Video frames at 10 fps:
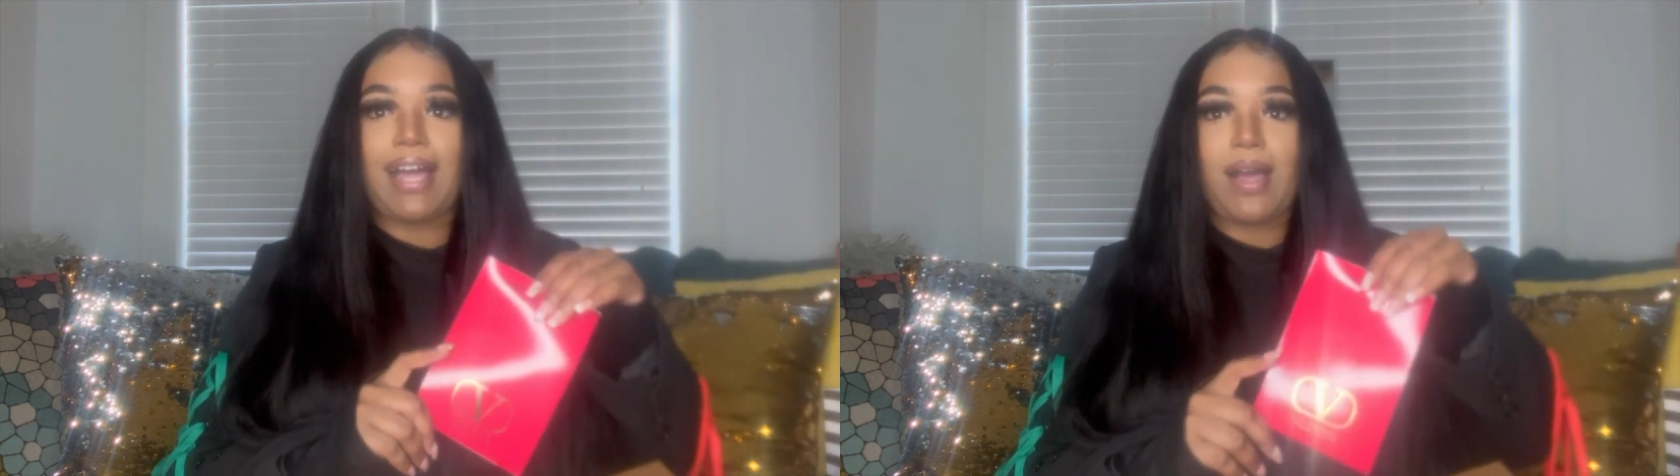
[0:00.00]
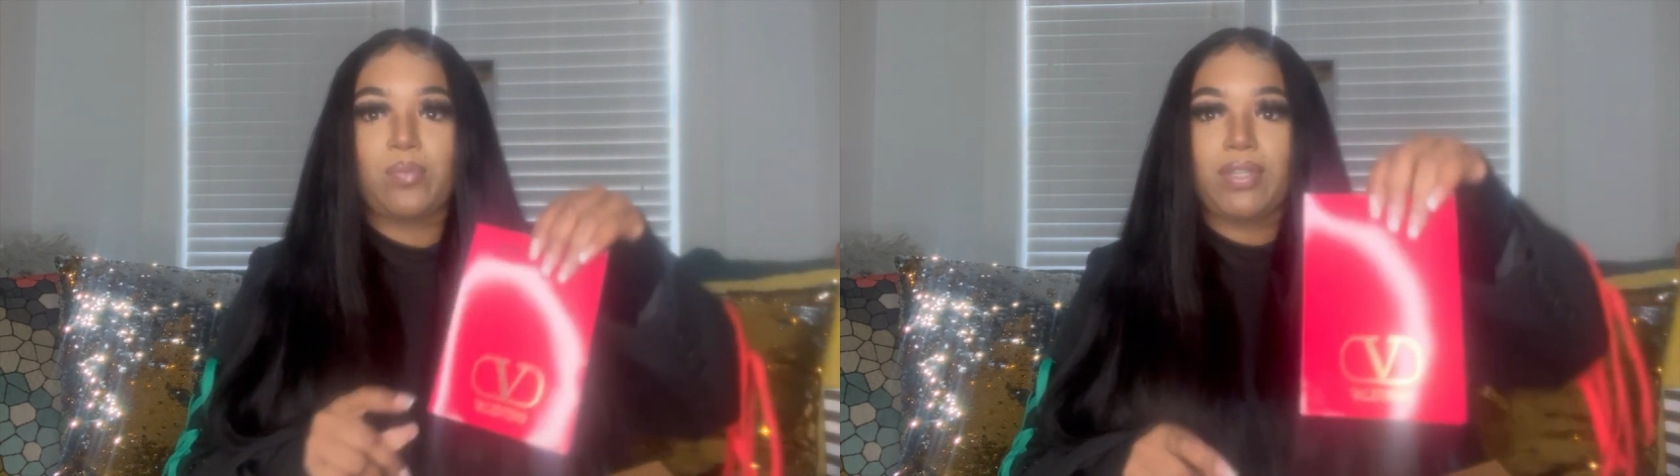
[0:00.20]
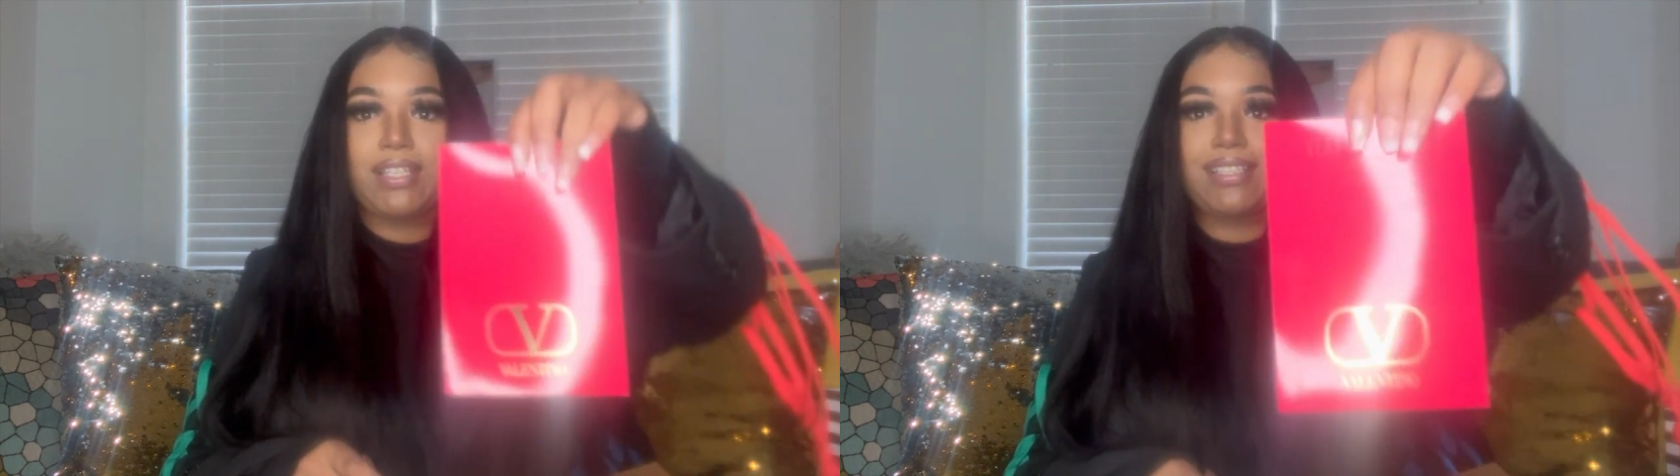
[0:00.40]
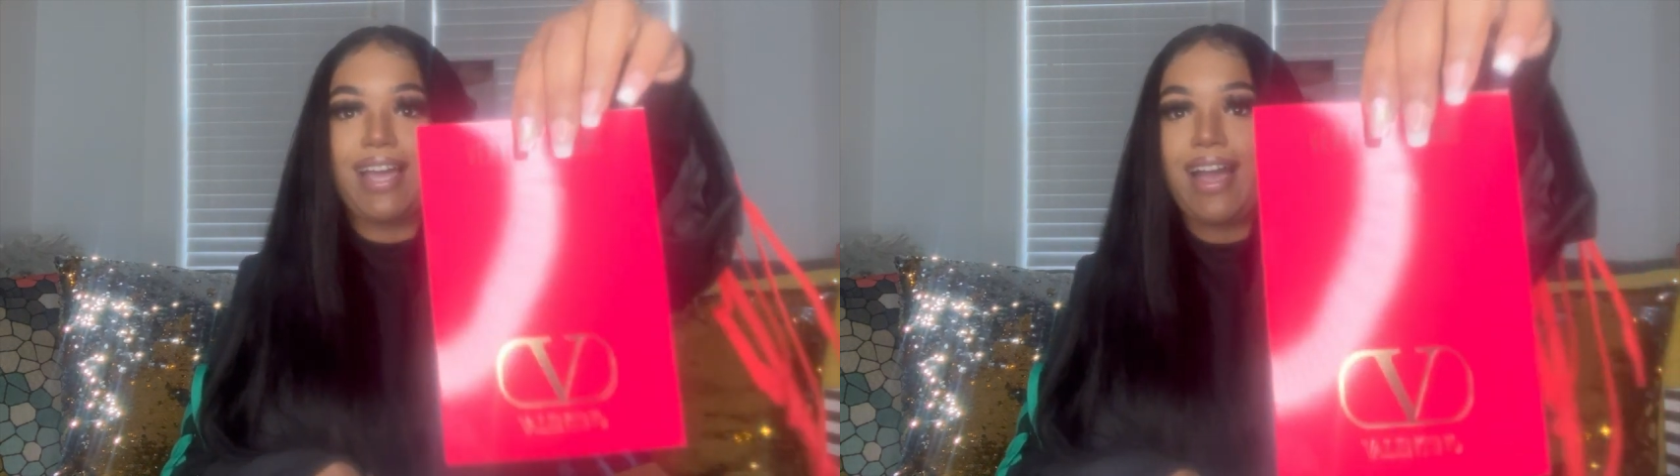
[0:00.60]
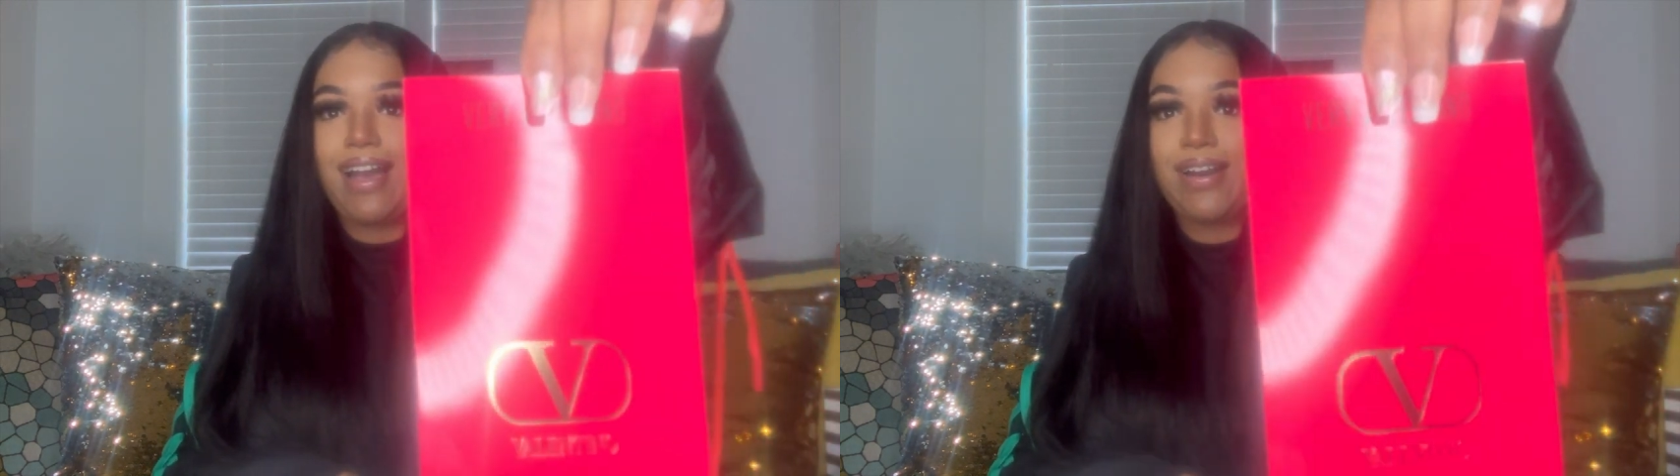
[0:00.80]
I picked
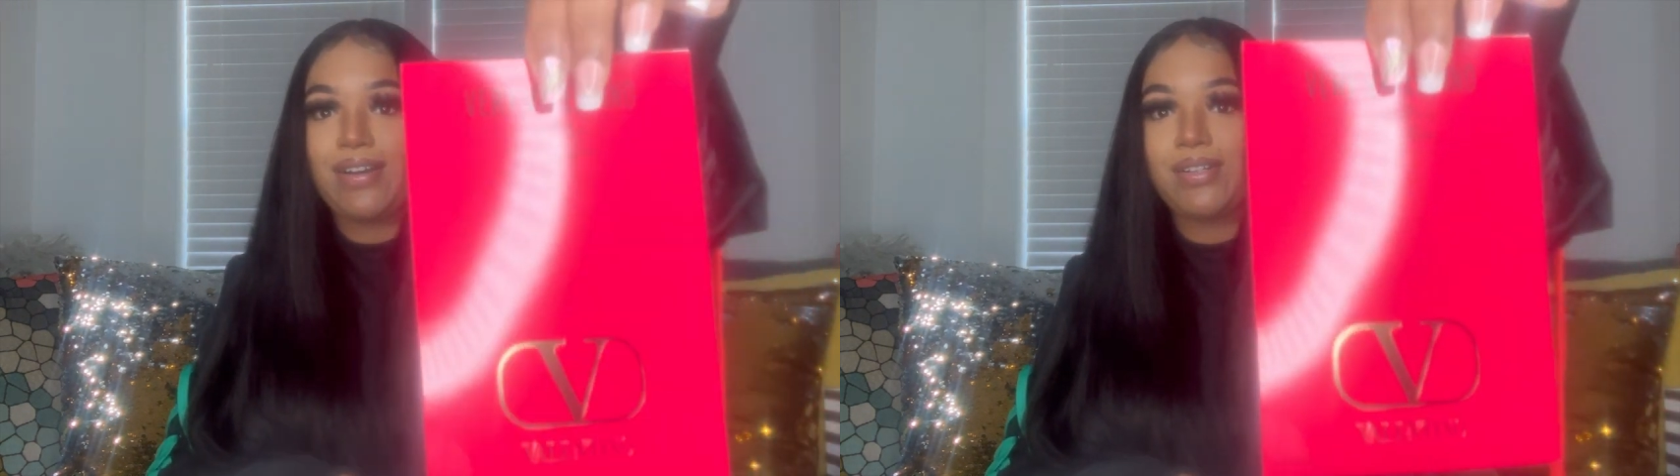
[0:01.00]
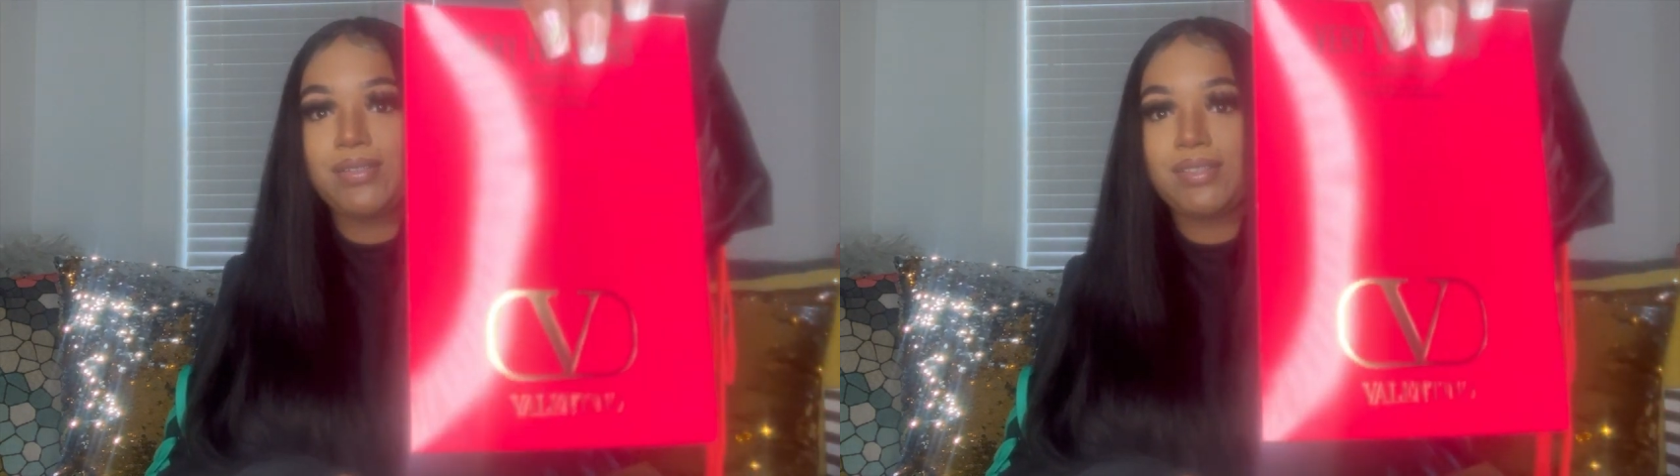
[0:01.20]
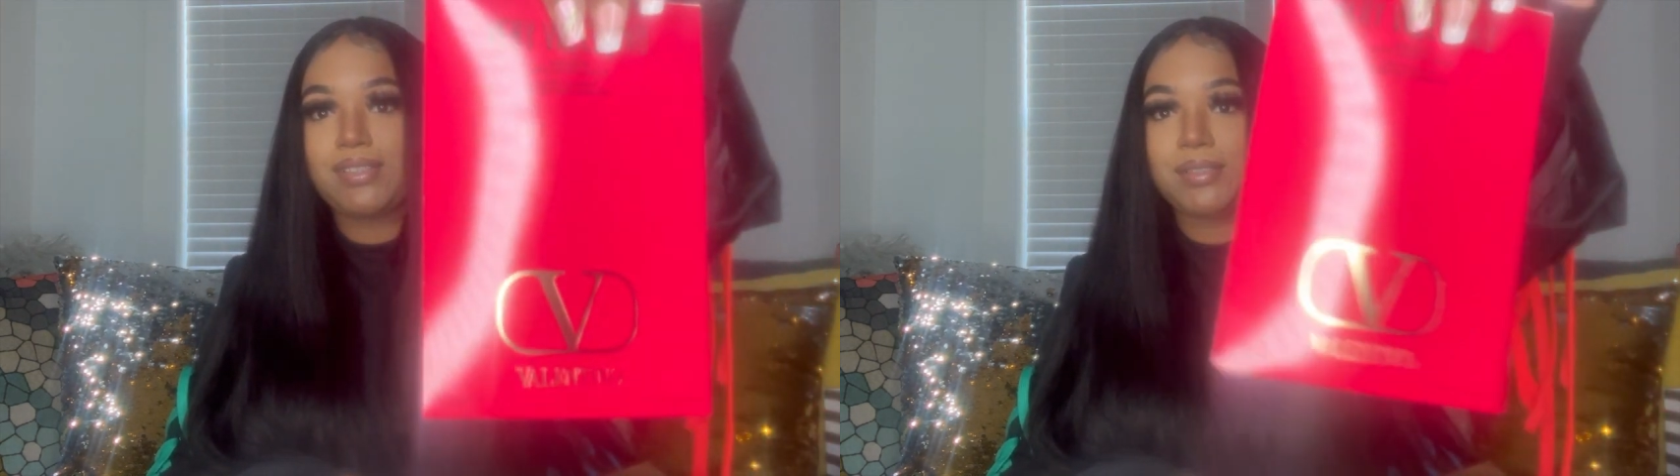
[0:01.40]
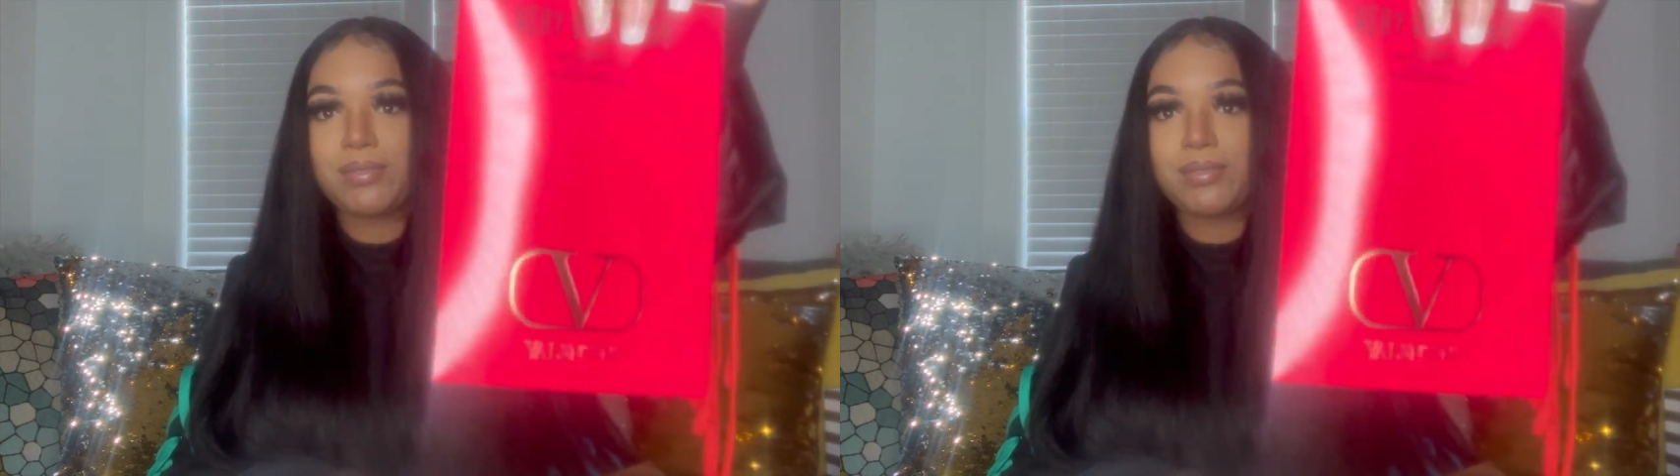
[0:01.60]
out,